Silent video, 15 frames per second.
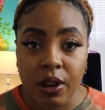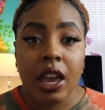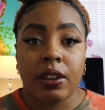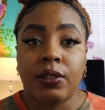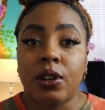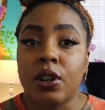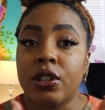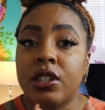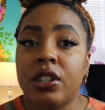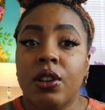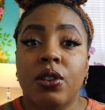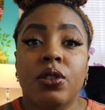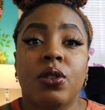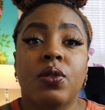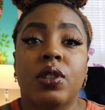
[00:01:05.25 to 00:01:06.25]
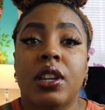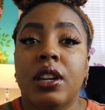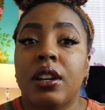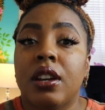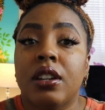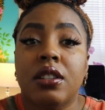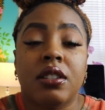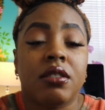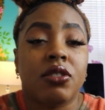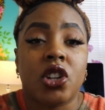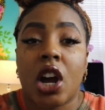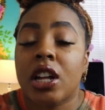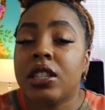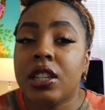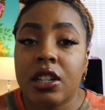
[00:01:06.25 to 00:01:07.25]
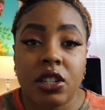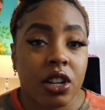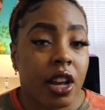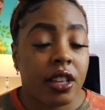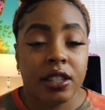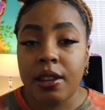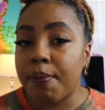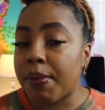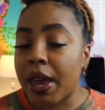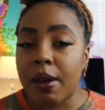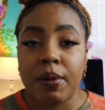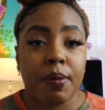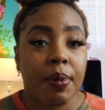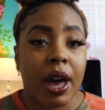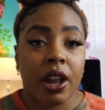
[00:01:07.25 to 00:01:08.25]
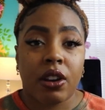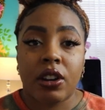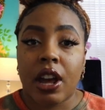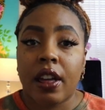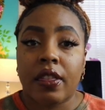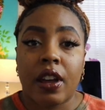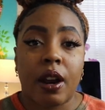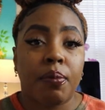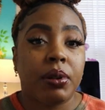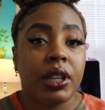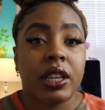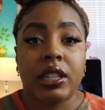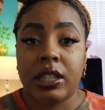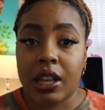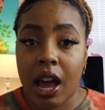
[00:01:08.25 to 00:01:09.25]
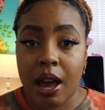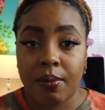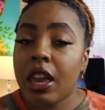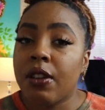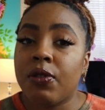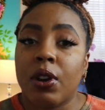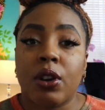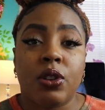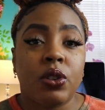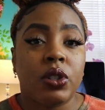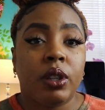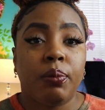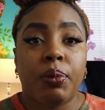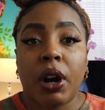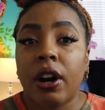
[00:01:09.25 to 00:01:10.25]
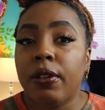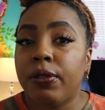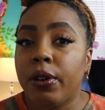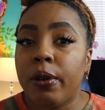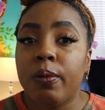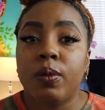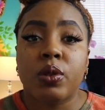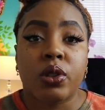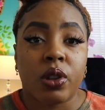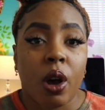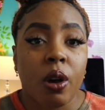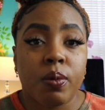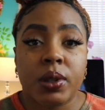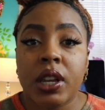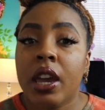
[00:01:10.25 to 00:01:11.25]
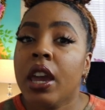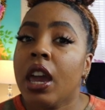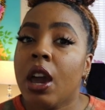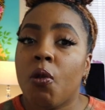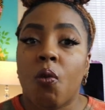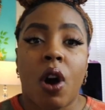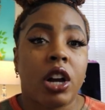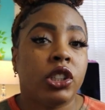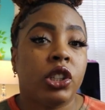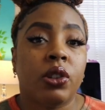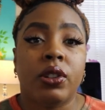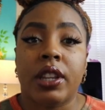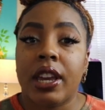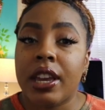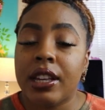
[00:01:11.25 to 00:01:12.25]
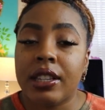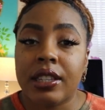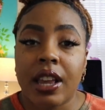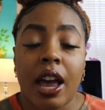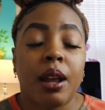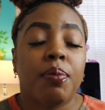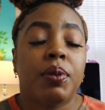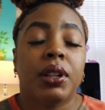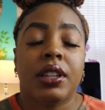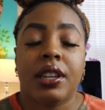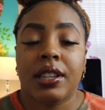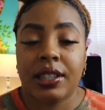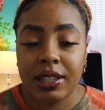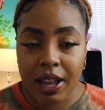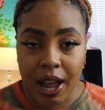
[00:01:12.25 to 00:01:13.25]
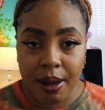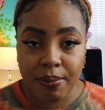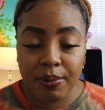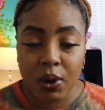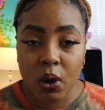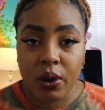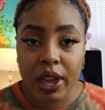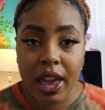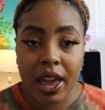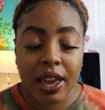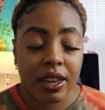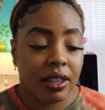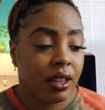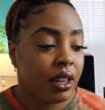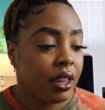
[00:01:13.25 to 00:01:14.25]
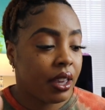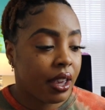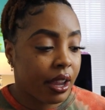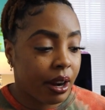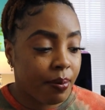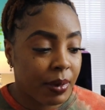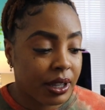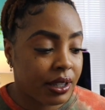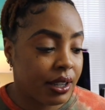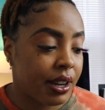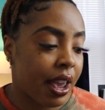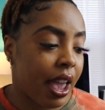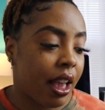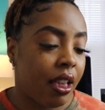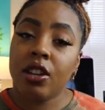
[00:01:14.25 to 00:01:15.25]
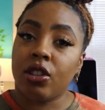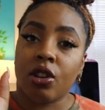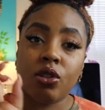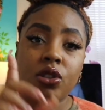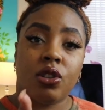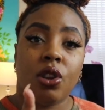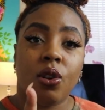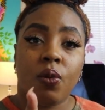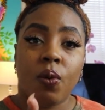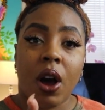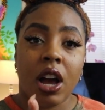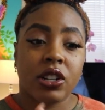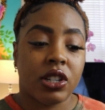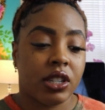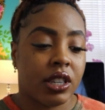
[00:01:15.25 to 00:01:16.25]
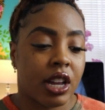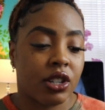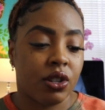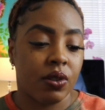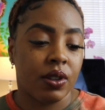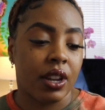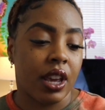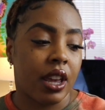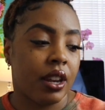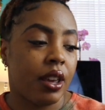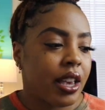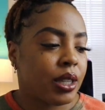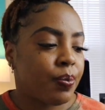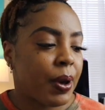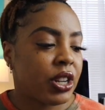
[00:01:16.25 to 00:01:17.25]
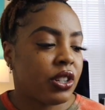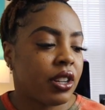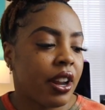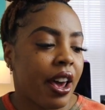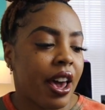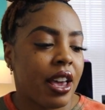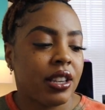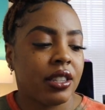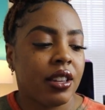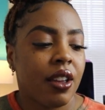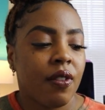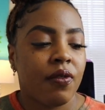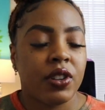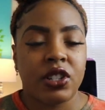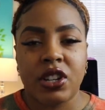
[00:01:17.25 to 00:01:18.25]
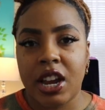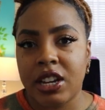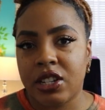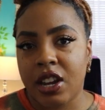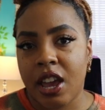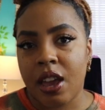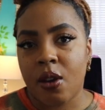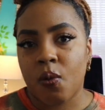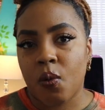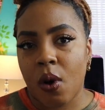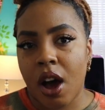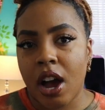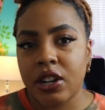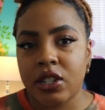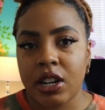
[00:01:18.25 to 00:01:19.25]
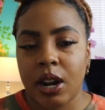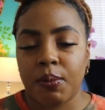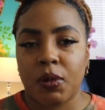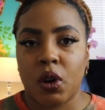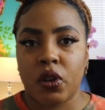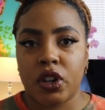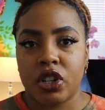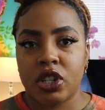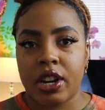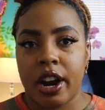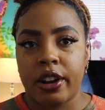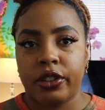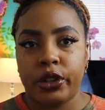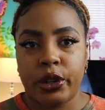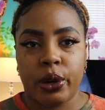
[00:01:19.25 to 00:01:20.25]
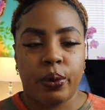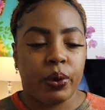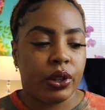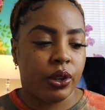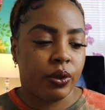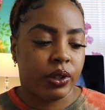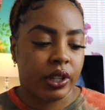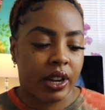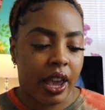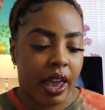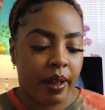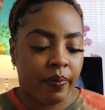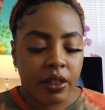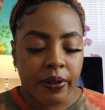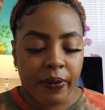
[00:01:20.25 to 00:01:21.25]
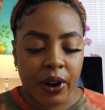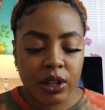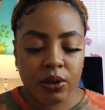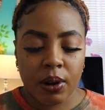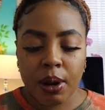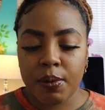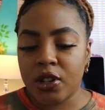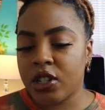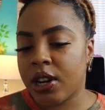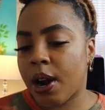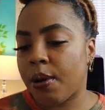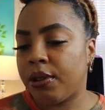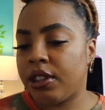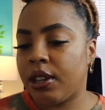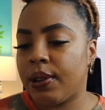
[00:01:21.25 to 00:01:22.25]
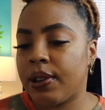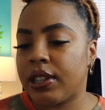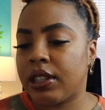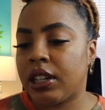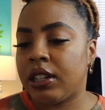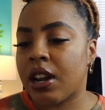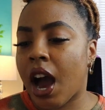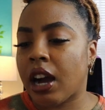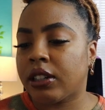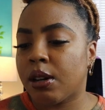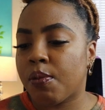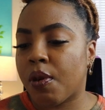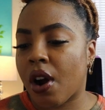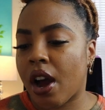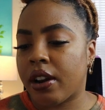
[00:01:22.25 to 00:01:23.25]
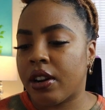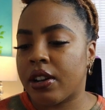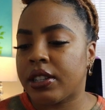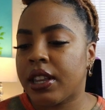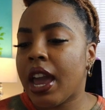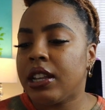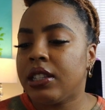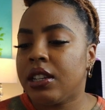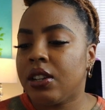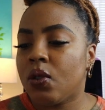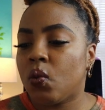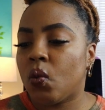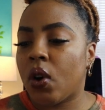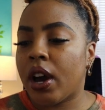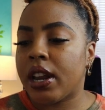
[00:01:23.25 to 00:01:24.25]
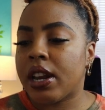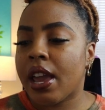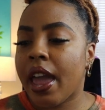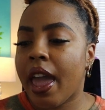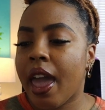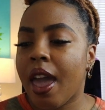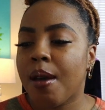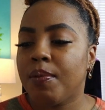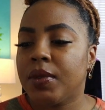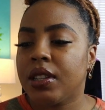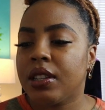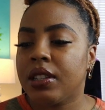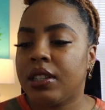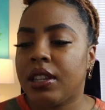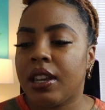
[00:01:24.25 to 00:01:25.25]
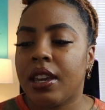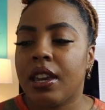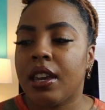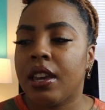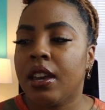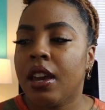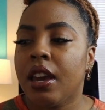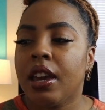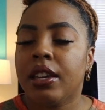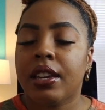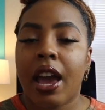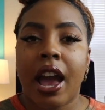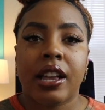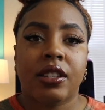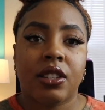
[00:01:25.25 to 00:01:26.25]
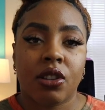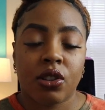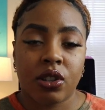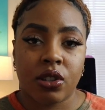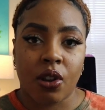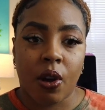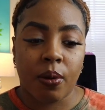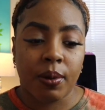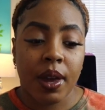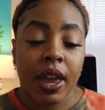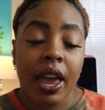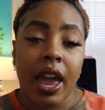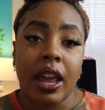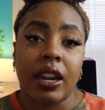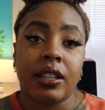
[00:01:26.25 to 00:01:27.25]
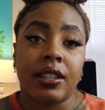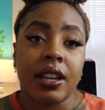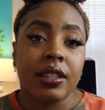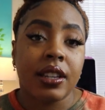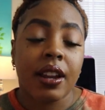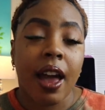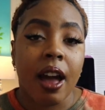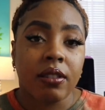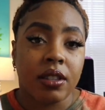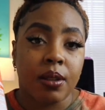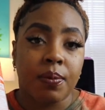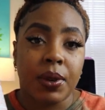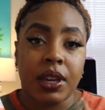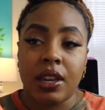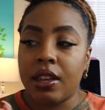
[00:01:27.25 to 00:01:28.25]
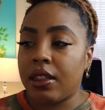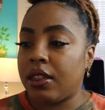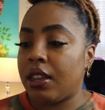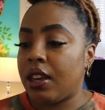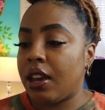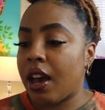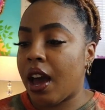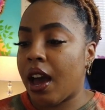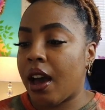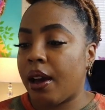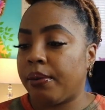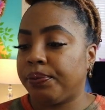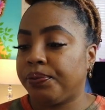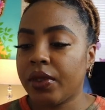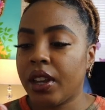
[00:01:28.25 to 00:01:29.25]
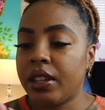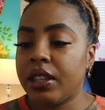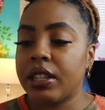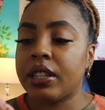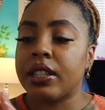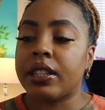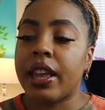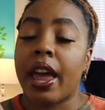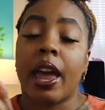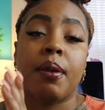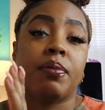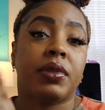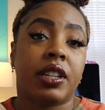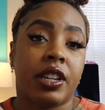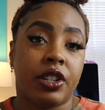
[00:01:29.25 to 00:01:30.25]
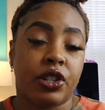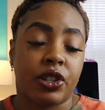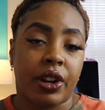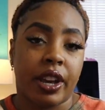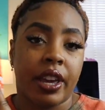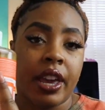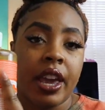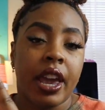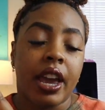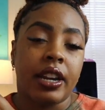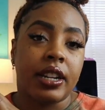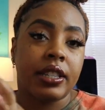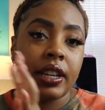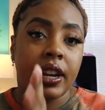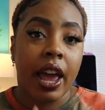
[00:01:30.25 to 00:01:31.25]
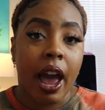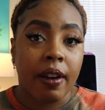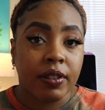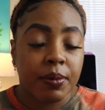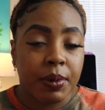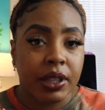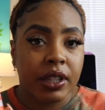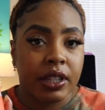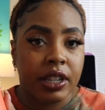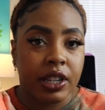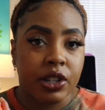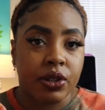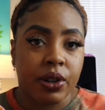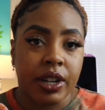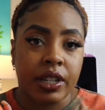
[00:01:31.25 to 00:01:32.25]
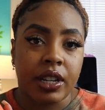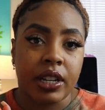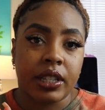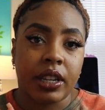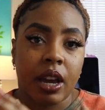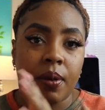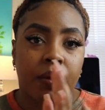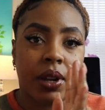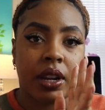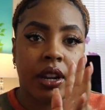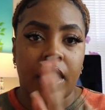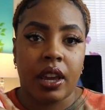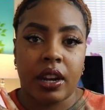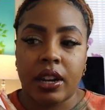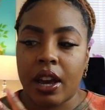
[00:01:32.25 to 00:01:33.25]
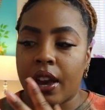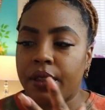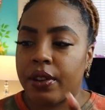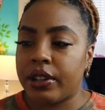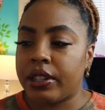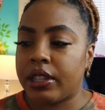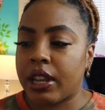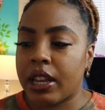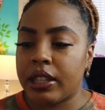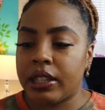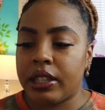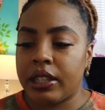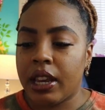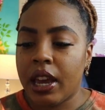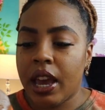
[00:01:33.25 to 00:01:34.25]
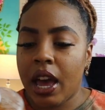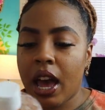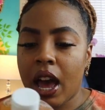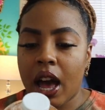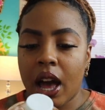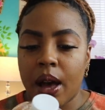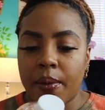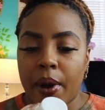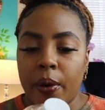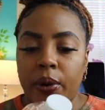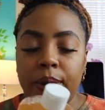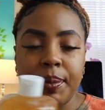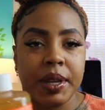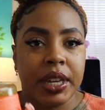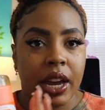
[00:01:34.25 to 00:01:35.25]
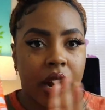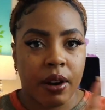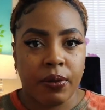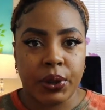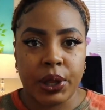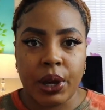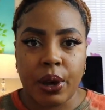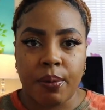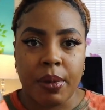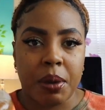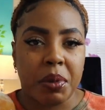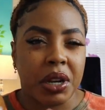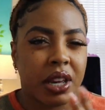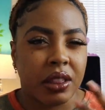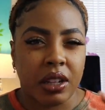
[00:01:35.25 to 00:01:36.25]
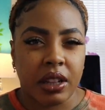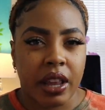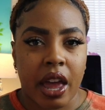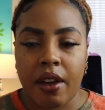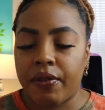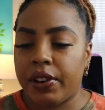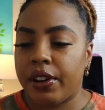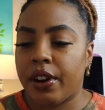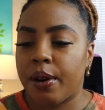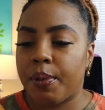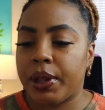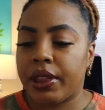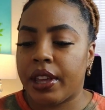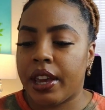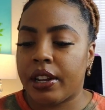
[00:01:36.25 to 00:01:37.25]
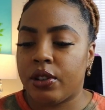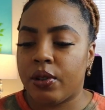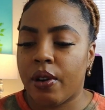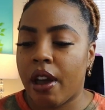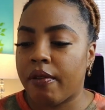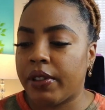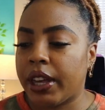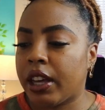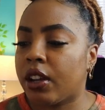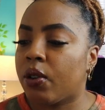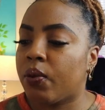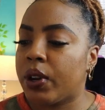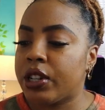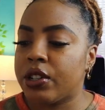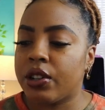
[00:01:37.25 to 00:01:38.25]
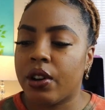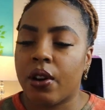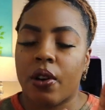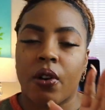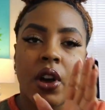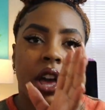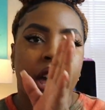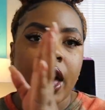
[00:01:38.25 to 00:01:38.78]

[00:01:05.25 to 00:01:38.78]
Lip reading: If you're still using Johnson & Johnson baby powder down there, please stop. If you're using perfumed soaps and washing on the inside, please stop, okay? Hear me today. So 2 washes that you need, a specialized VAG wash, and I'm going to share 2 with you today. The first one I'm going to share with you is the Dr. Bronner's 18-in-1 Hemp Tea Castile Soap. And it doesn't have to be the, this is the hemp tea tree. It doesn't have to be the tea tree. It does come in other scents. I would be careful though, maybe not the lavender, but they do have like an original.